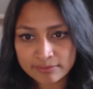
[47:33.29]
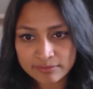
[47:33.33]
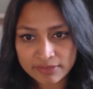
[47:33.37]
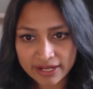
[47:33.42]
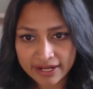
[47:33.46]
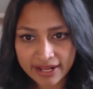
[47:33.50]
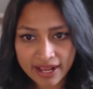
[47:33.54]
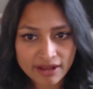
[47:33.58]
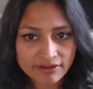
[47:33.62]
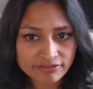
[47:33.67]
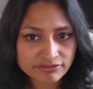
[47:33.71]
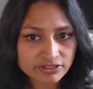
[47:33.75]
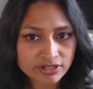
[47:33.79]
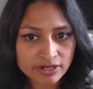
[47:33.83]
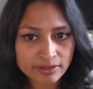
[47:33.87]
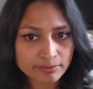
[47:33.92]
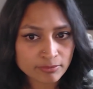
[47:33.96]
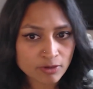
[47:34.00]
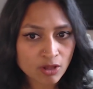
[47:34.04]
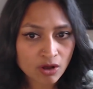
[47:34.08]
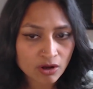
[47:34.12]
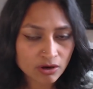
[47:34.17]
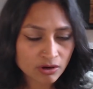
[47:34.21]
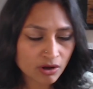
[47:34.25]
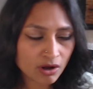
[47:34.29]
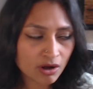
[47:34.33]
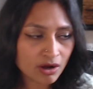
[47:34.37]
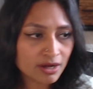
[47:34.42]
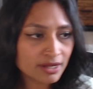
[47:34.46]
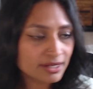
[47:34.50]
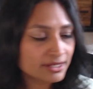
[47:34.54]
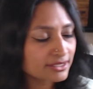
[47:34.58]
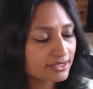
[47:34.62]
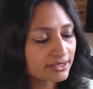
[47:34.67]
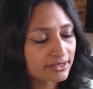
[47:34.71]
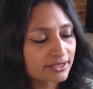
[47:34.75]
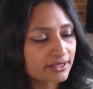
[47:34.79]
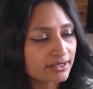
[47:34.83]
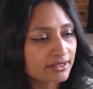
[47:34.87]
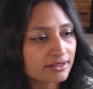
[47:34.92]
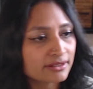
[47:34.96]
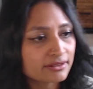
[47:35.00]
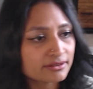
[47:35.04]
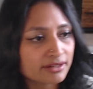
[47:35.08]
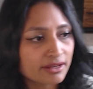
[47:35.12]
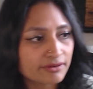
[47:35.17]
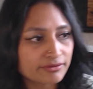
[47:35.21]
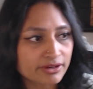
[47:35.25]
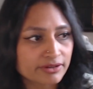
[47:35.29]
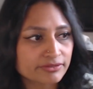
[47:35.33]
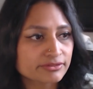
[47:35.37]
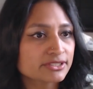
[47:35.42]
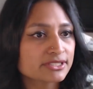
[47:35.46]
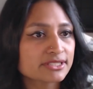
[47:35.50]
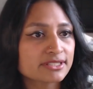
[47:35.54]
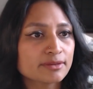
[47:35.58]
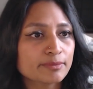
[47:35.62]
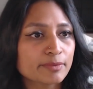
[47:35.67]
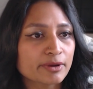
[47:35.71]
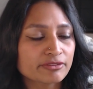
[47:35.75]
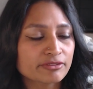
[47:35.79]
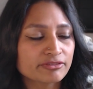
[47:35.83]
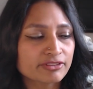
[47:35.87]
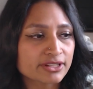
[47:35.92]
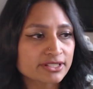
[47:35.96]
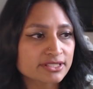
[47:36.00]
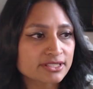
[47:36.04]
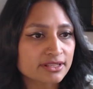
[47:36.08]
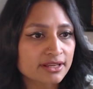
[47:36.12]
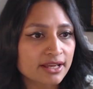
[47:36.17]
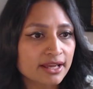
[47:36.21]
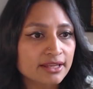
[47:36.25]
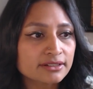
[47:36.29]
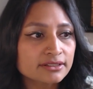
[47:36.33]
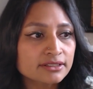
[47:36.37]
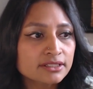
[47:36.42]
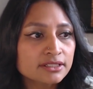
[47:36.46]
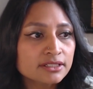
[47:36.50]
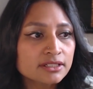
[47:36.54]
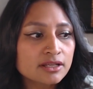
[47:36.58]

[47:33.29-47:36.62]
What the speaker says: like after I'm long gone and they never have to see my face again.